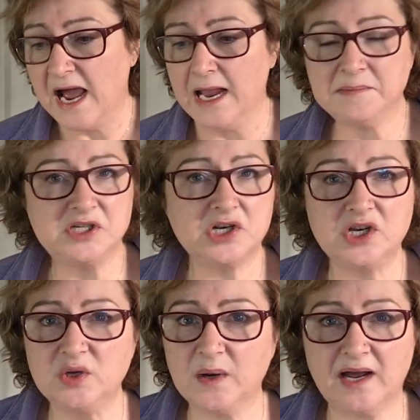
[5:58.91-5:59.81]
I'm sure
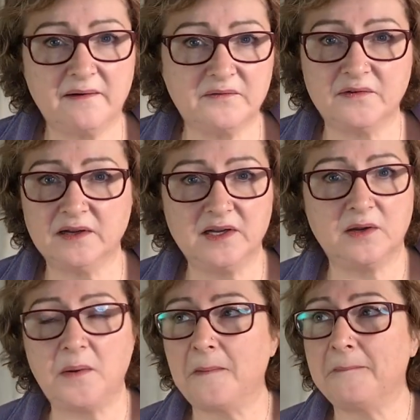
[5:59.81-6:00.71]
you have, you
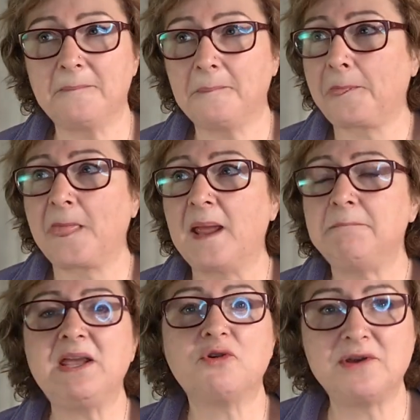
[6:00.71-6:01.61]
know,
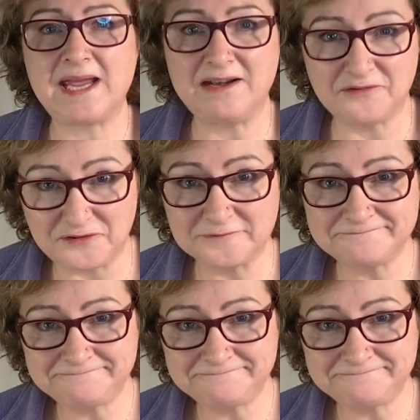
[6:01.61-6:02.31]
be creative.